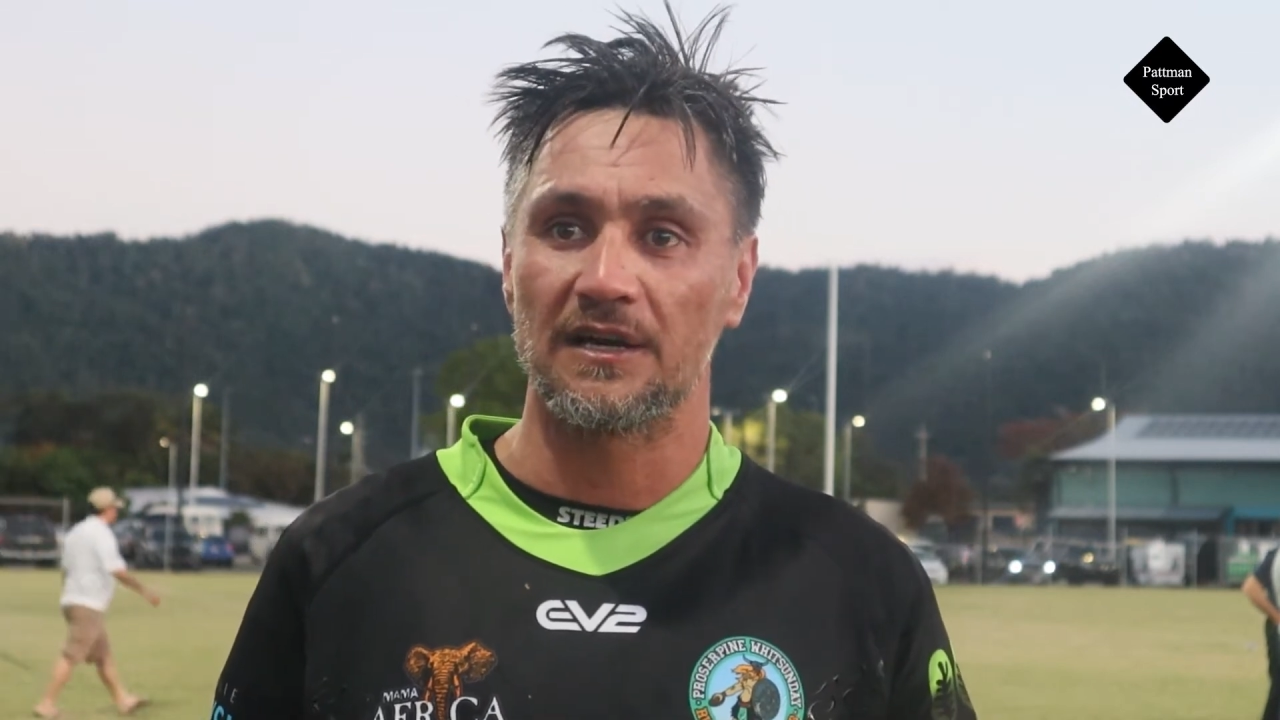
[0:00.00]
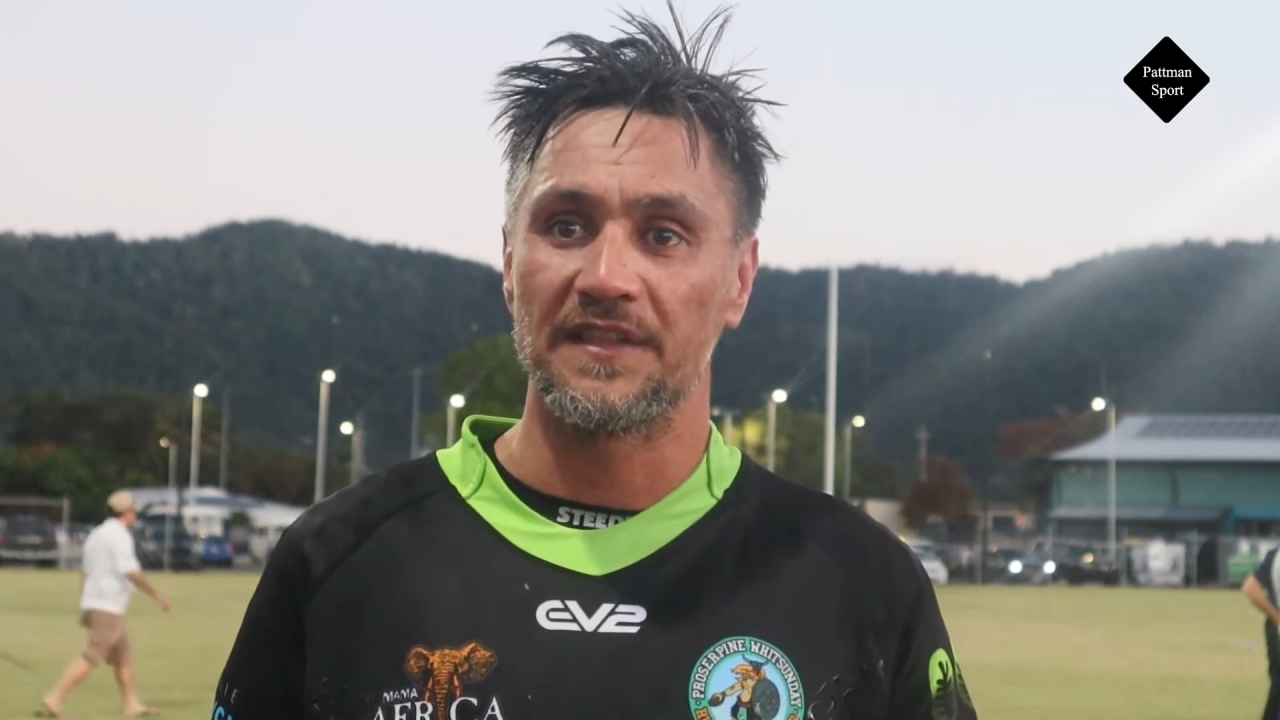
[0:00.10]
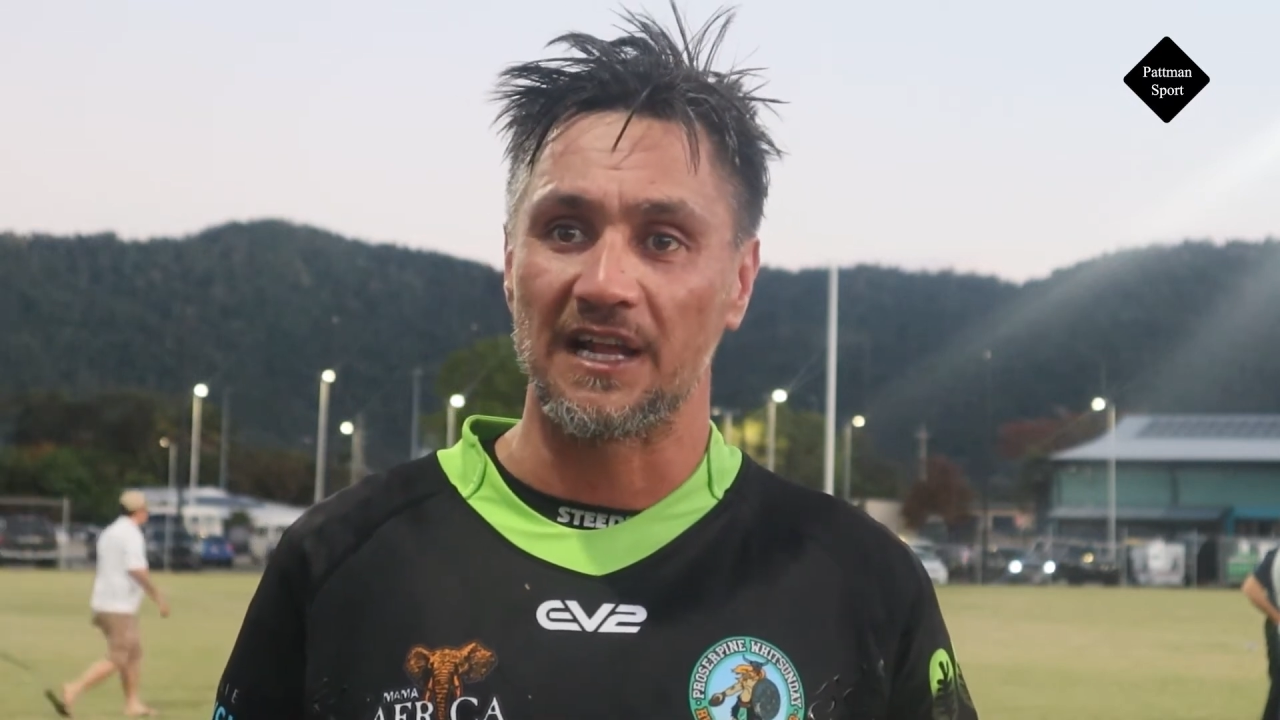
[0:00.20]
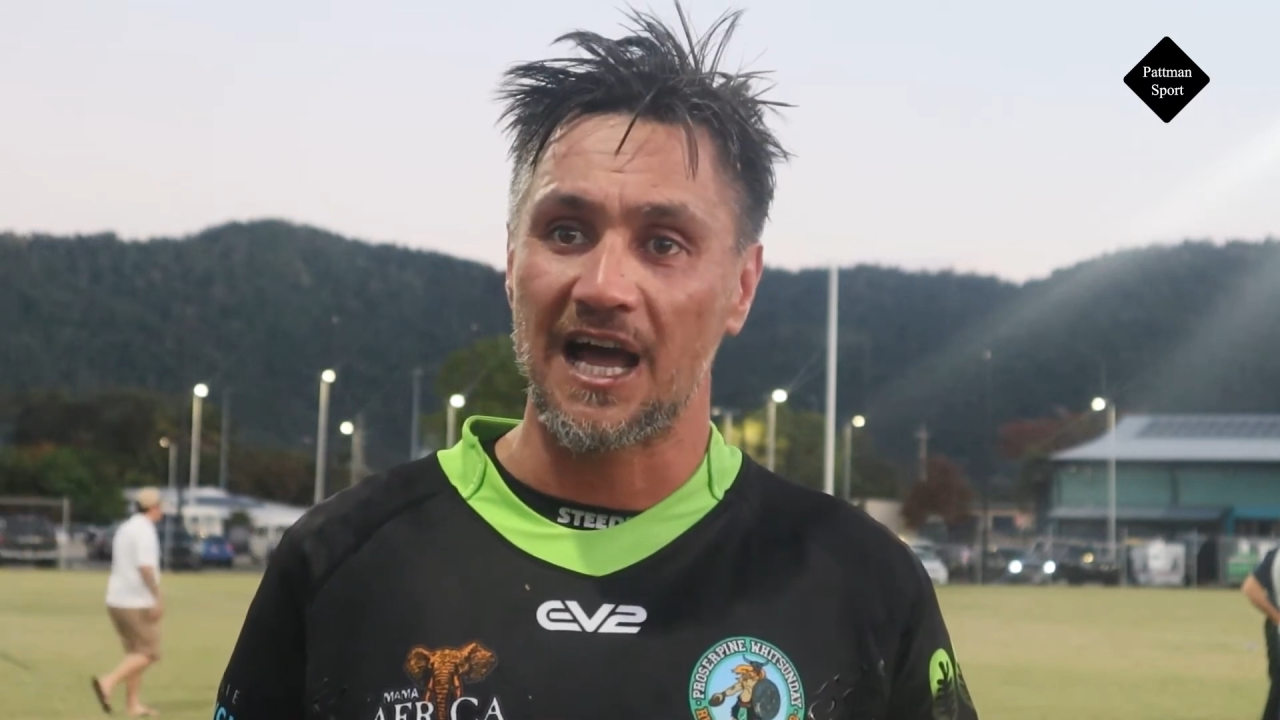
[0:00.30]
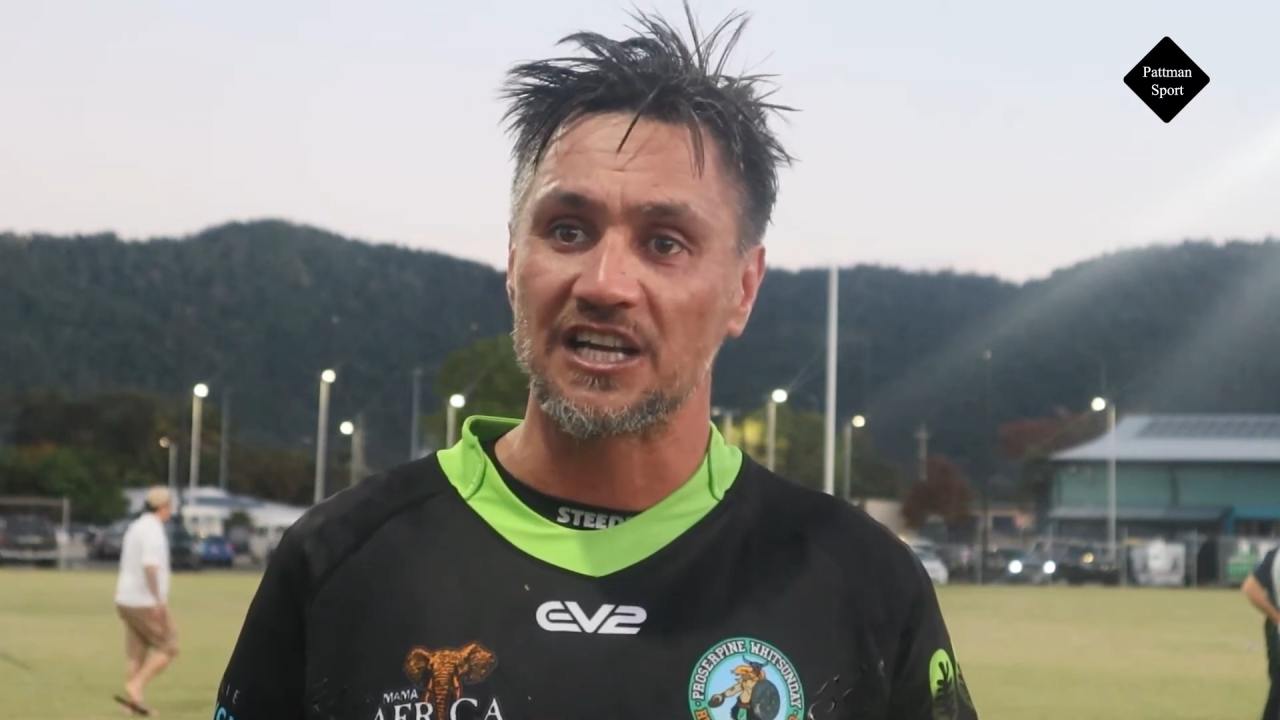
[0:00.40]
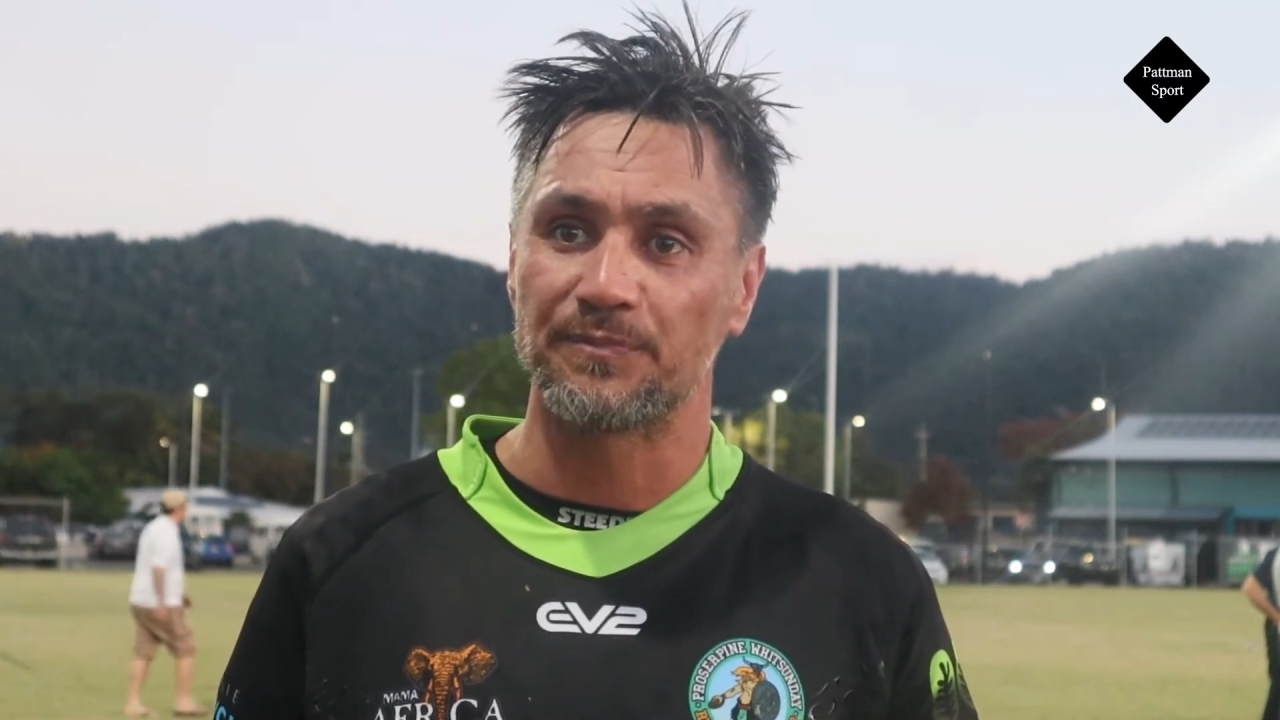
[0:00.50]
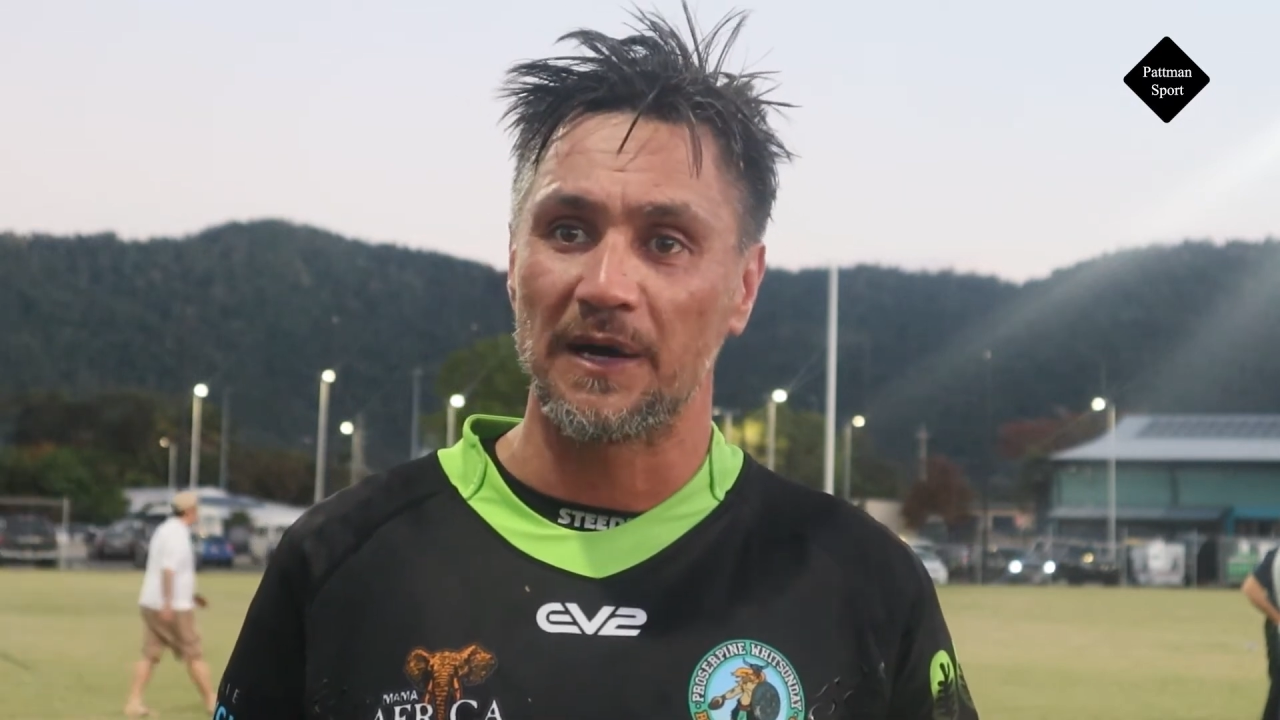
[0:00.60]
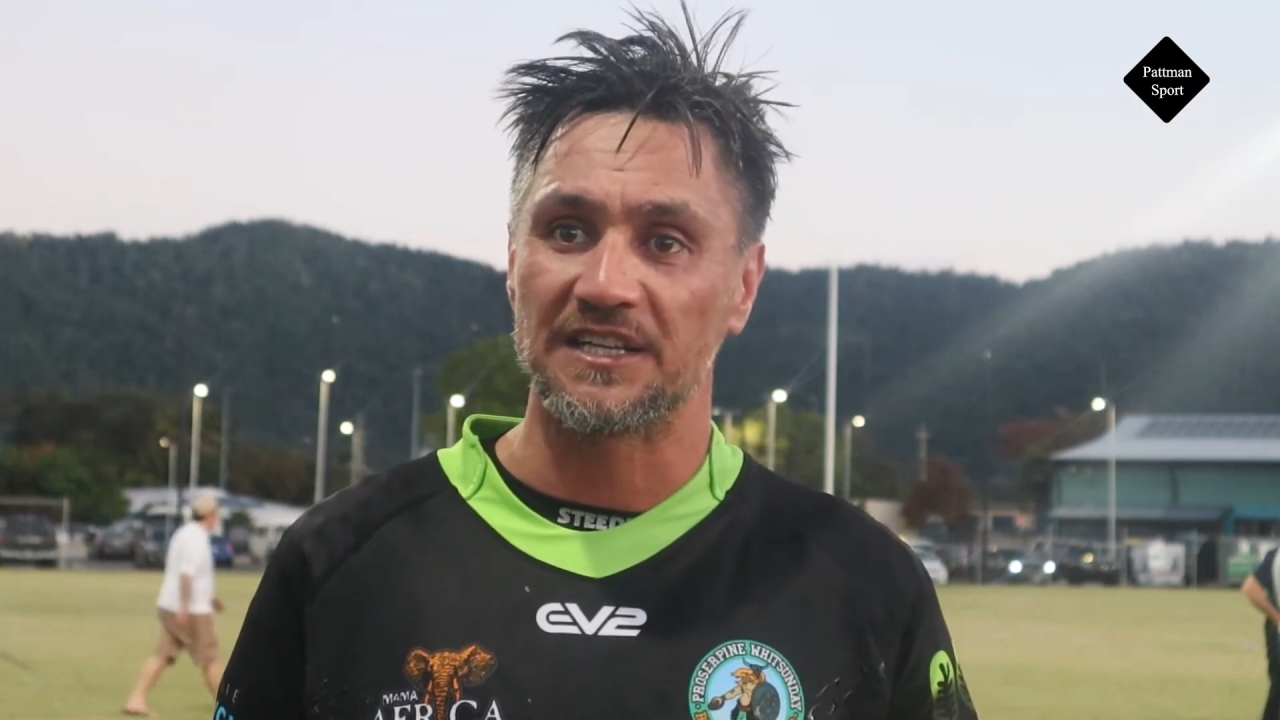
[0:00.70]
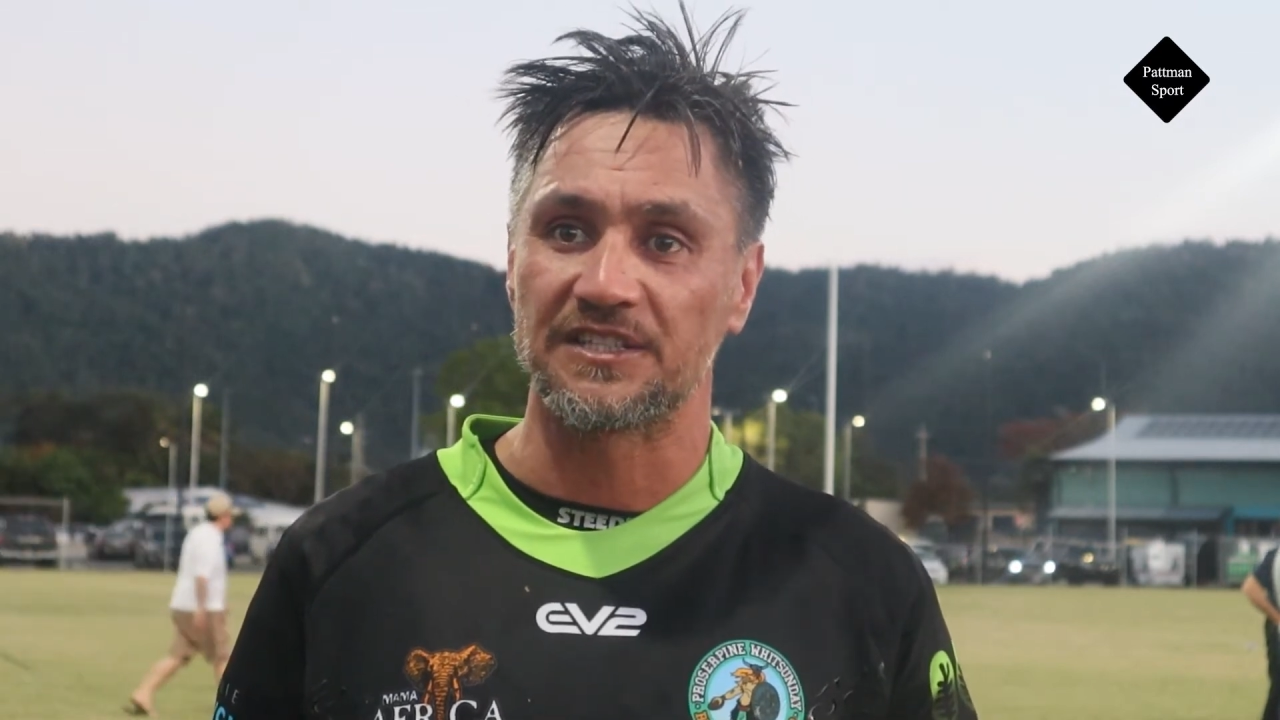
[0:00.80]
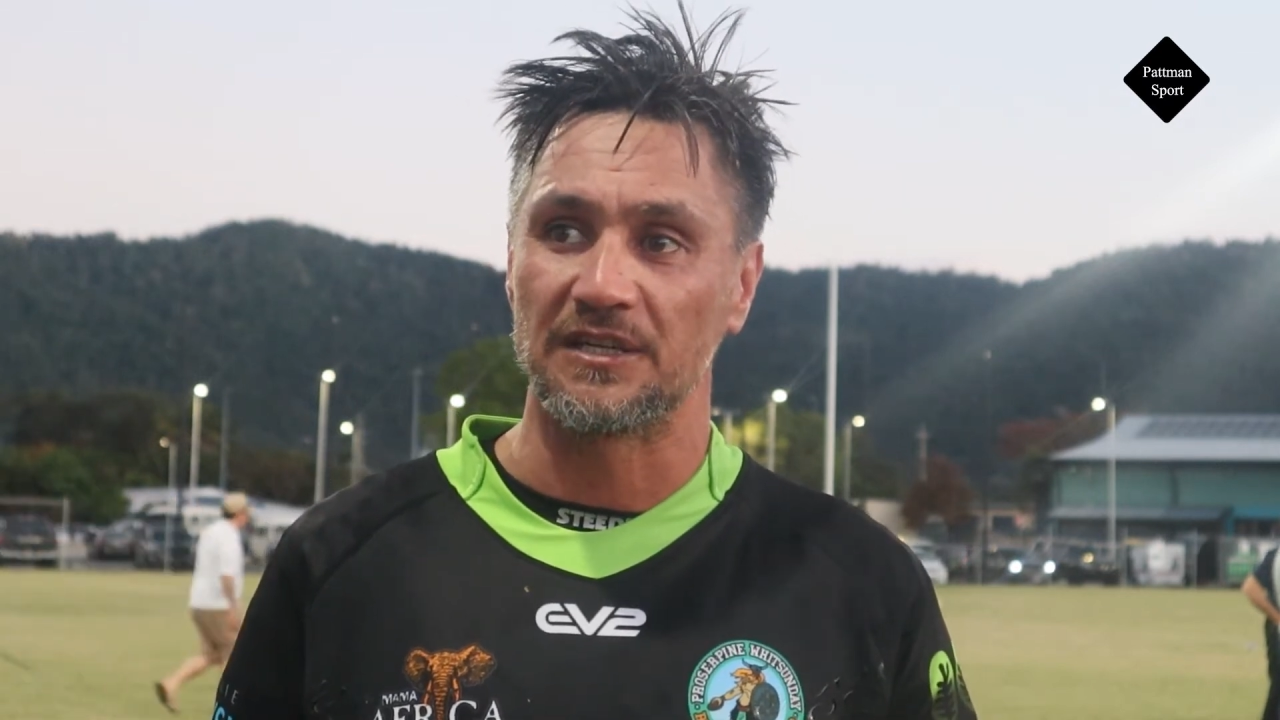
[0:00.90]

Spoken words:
in that last part,